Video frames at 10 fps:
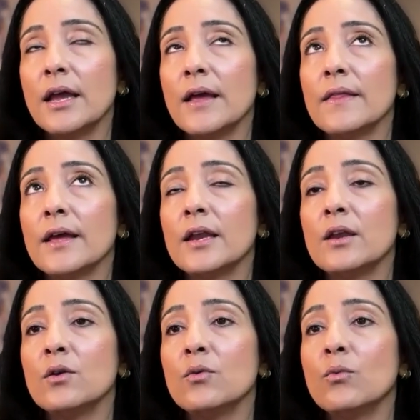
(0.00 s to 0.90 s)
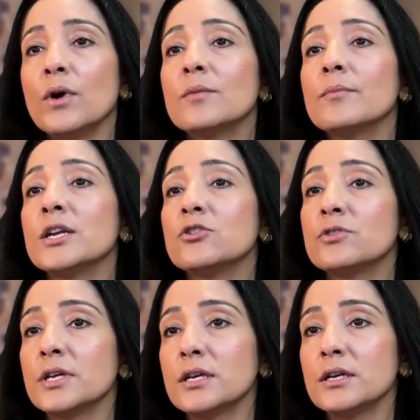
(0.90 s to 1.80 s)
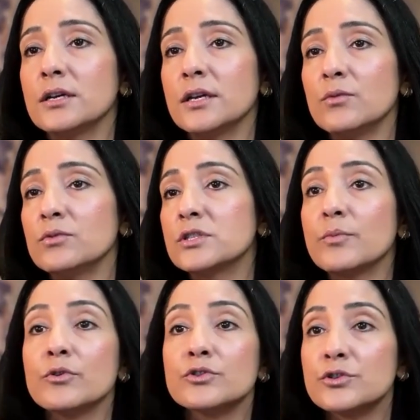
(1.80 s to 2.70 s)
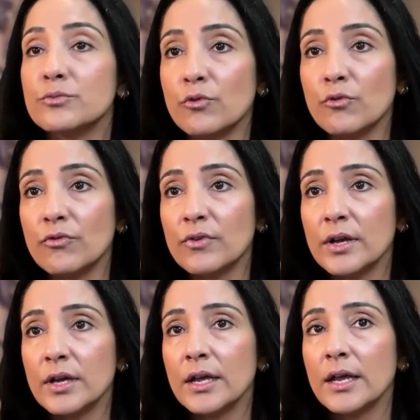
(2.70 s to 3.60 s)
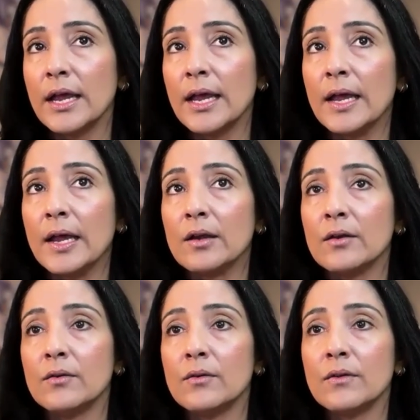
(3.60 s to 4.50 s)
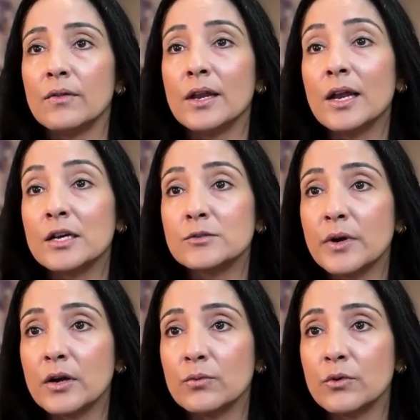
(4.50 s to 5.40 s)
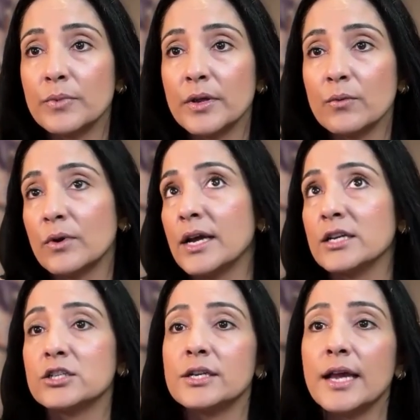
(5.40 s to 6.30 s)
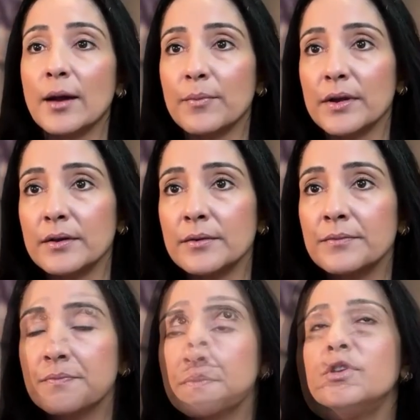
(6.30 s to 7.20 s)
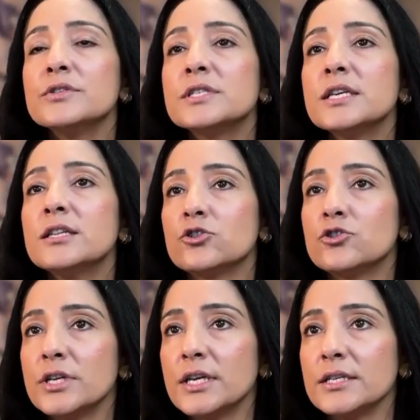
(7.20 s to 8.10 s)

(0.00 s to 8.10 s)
and then what metric it was supposed to move. And the last part would be what actually happened. But you see, the trick